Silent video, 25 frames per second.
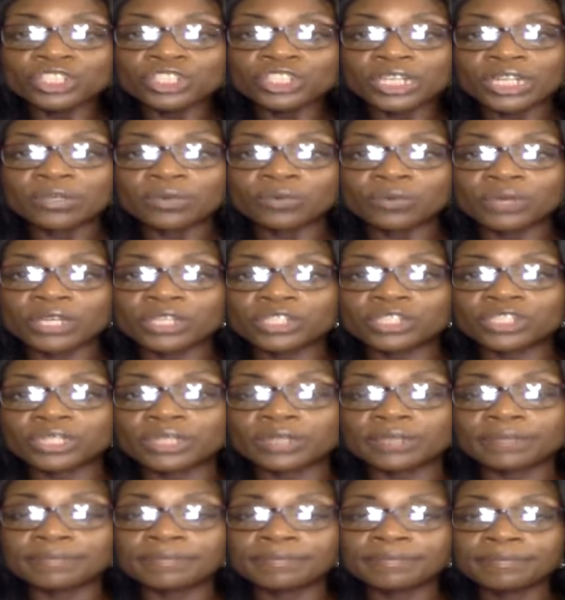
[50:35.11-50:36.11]

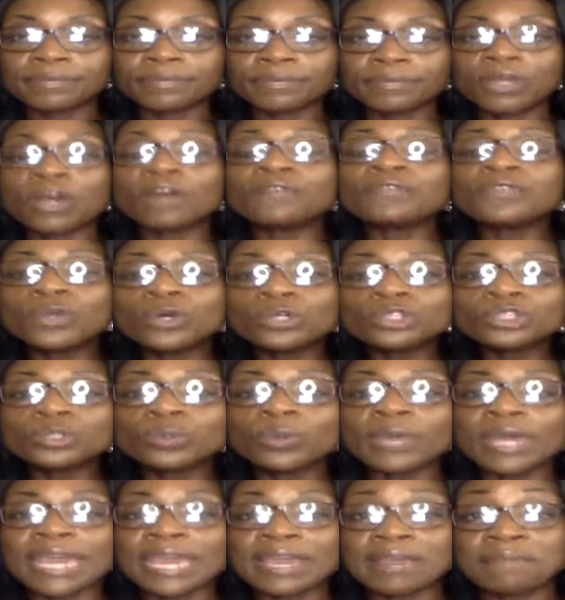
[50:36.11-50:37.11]
generation of those
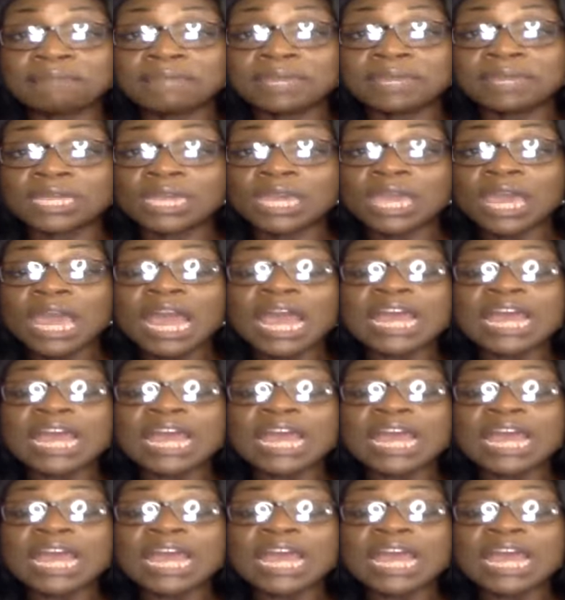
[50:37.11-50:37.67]
who hate me.